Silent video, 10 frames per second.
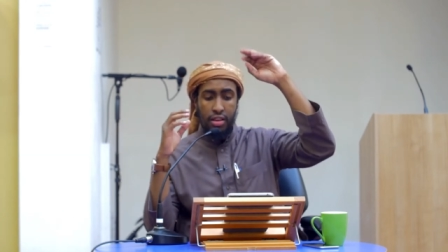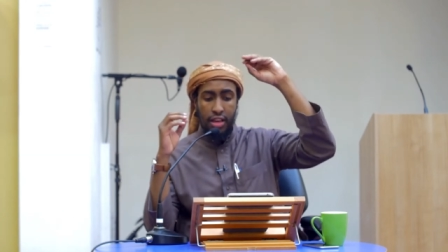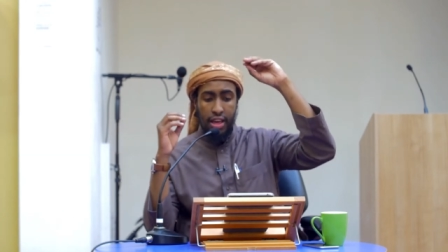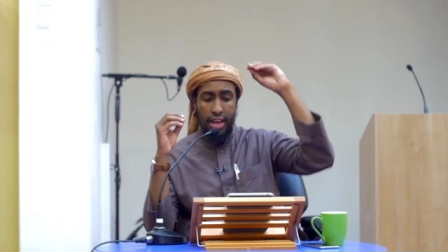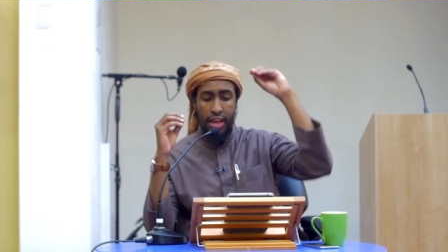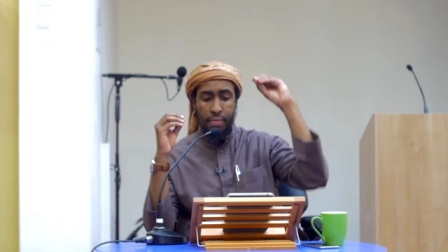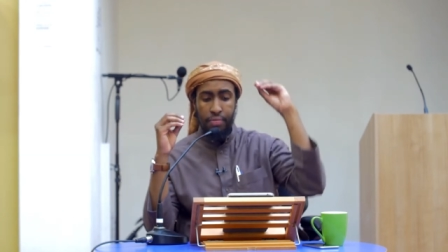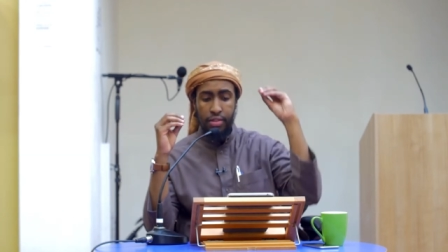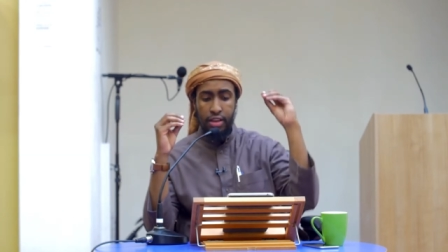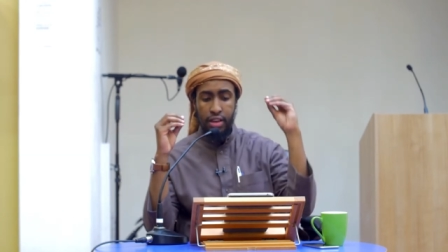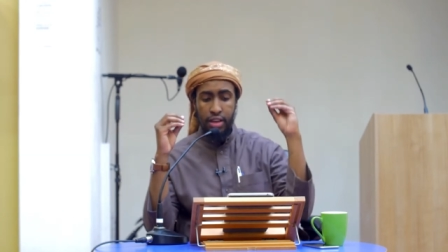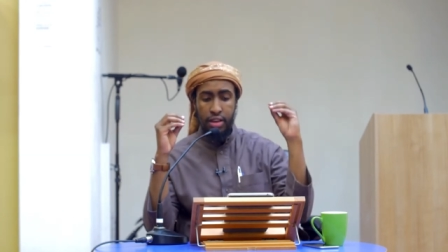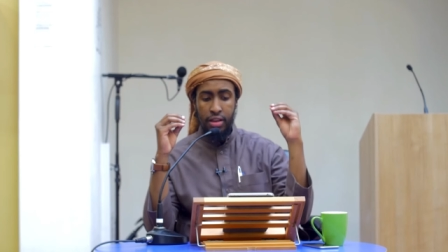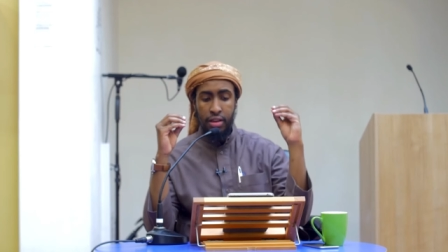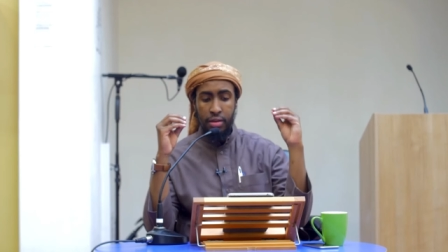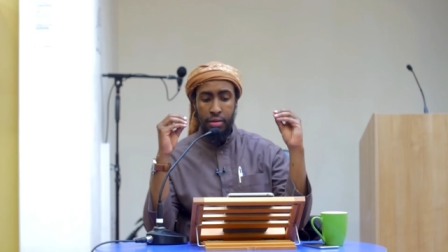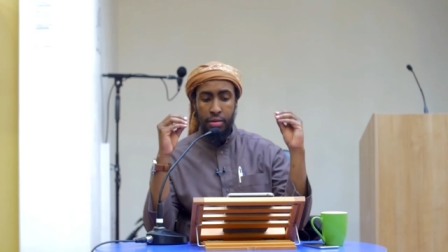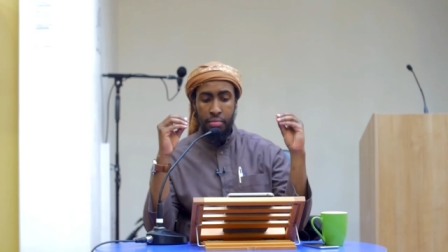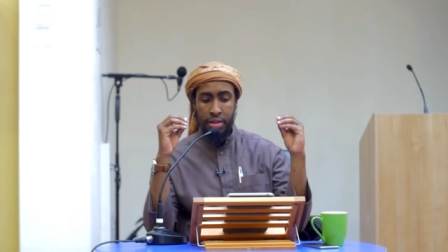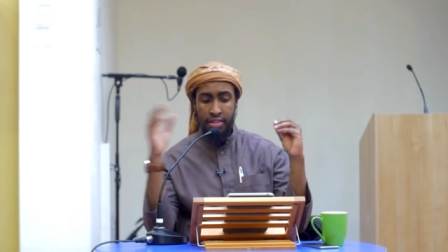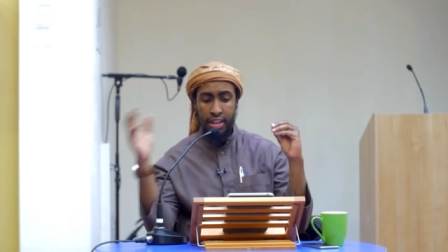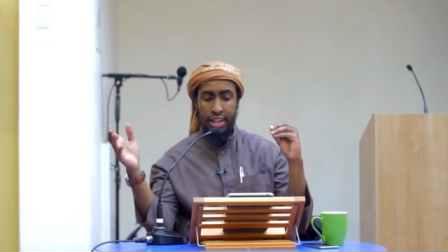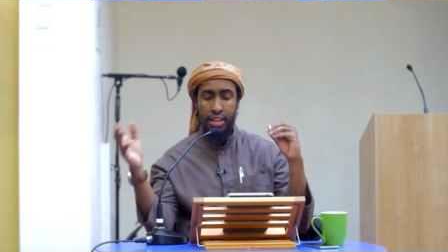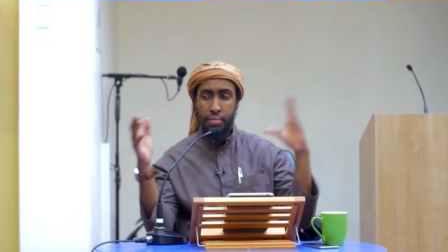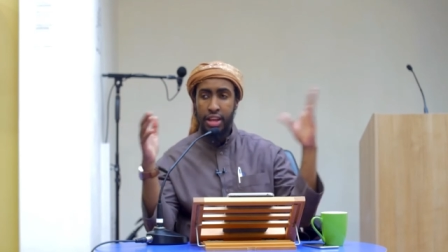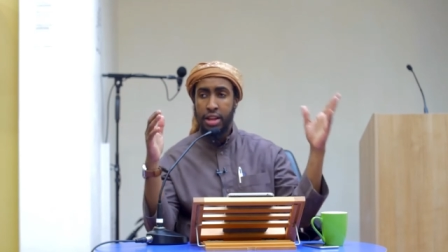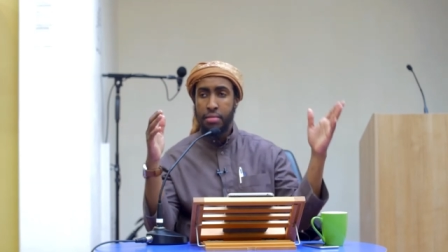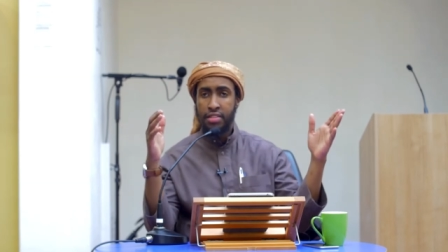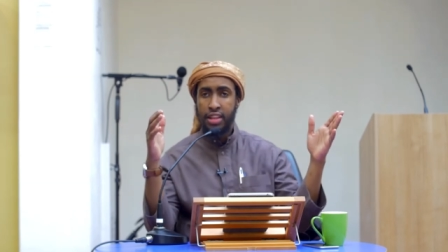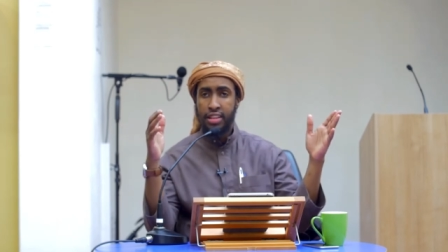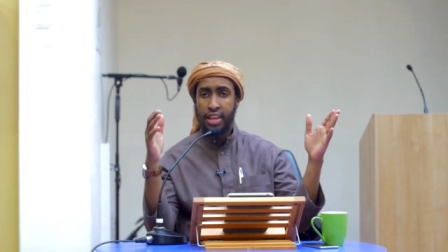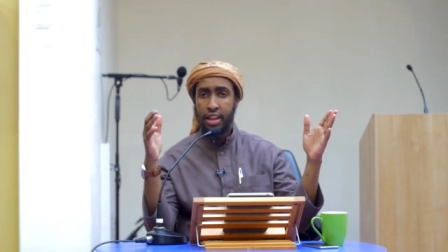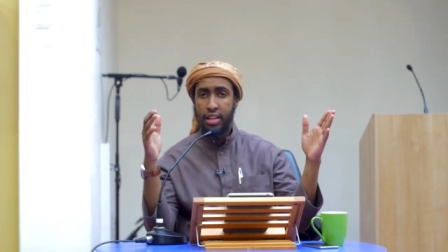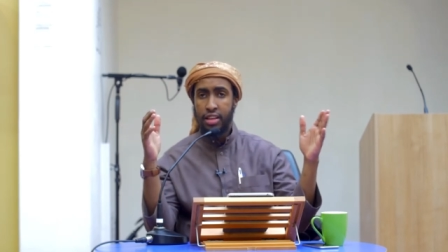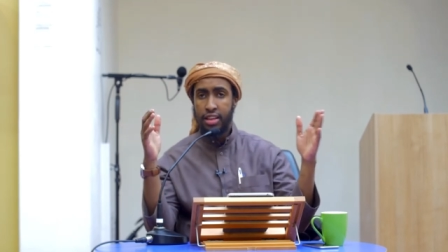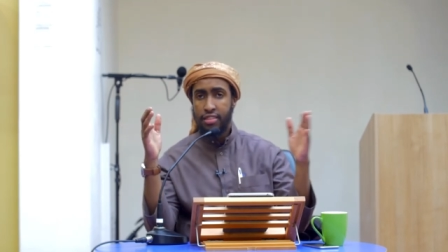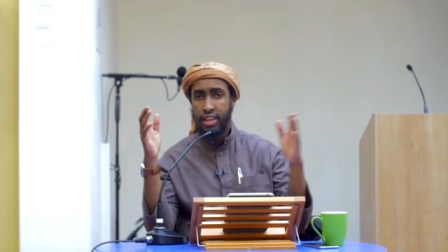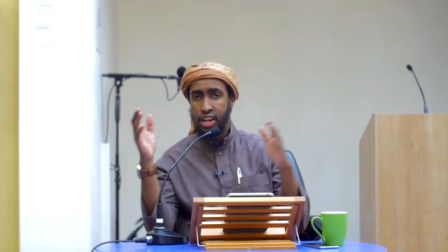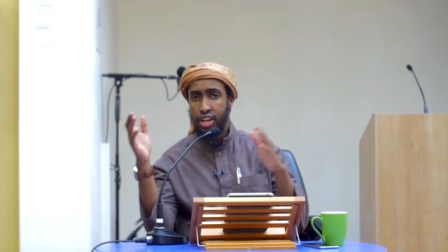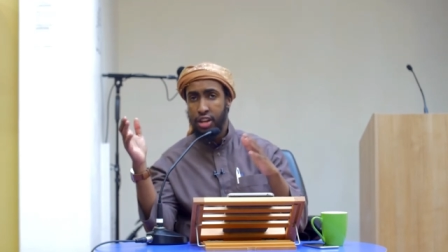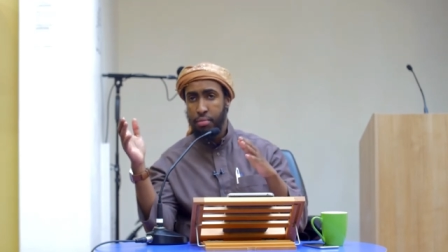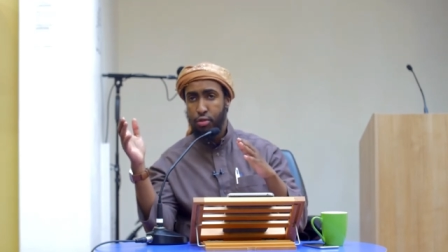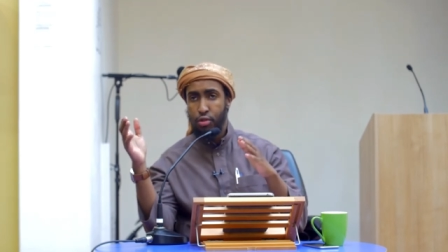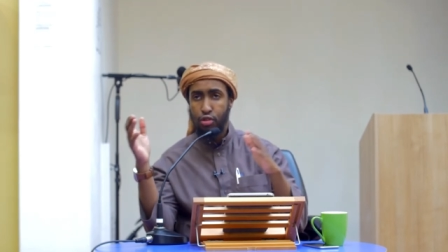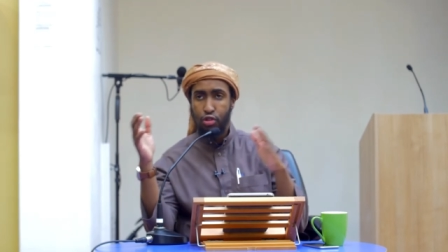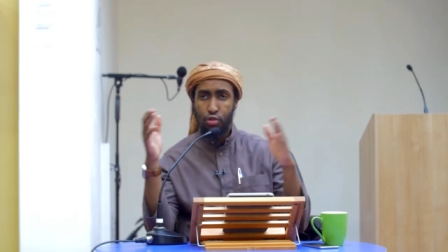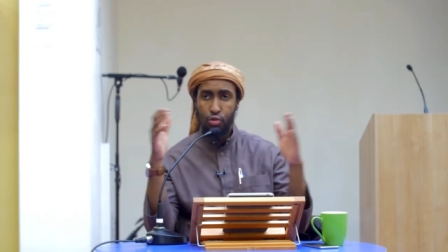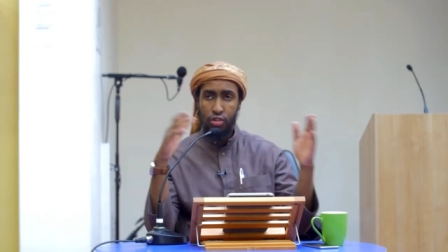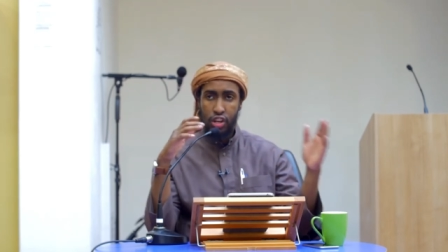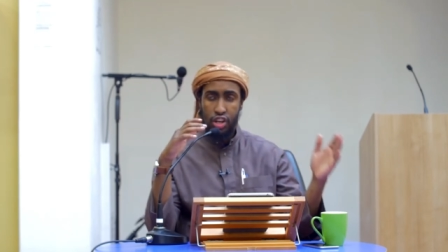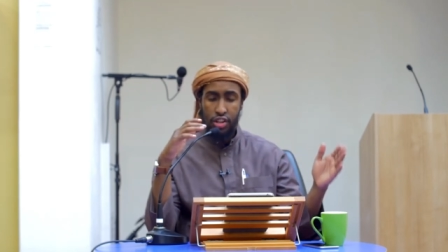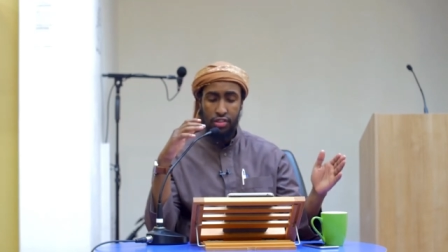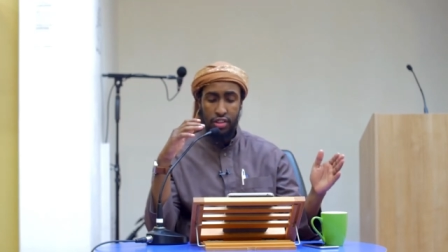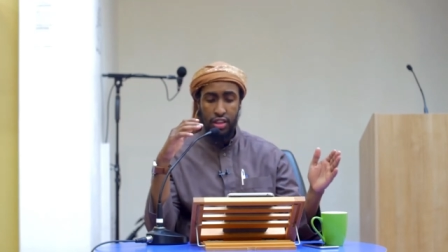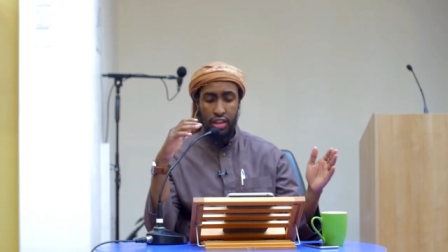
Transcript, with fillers: Um, uh, manzilatin bayna al manzilatin A station between the two stations.